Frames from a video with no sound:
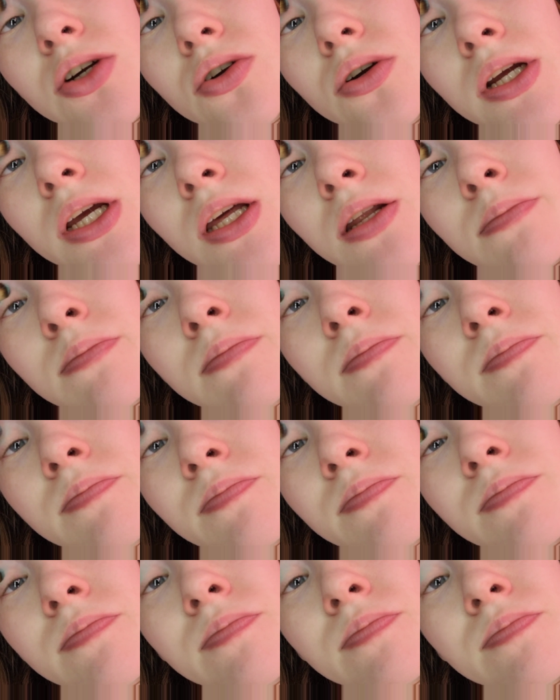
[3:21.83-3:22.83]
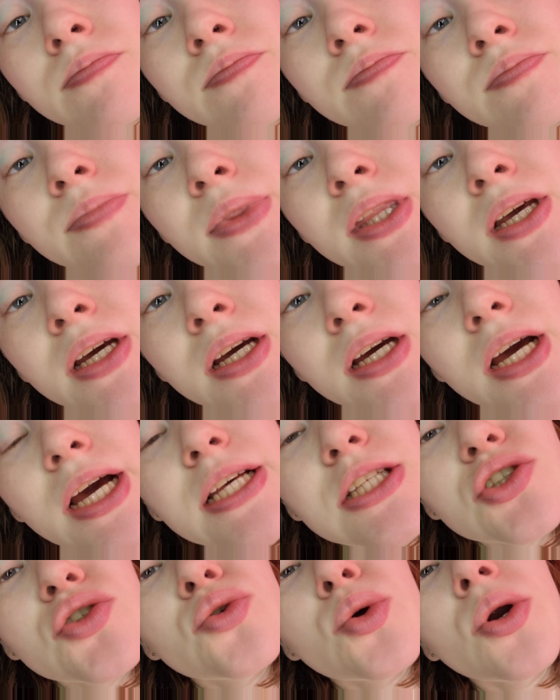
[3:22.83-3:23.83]
green.
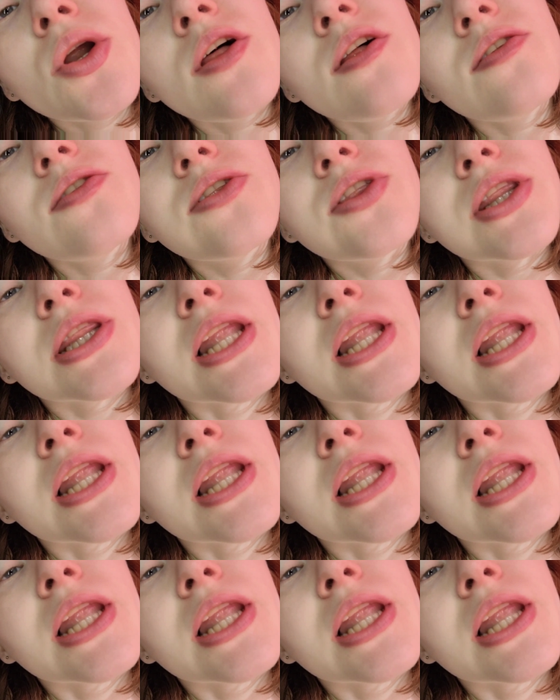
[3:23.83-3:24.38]
It's sort of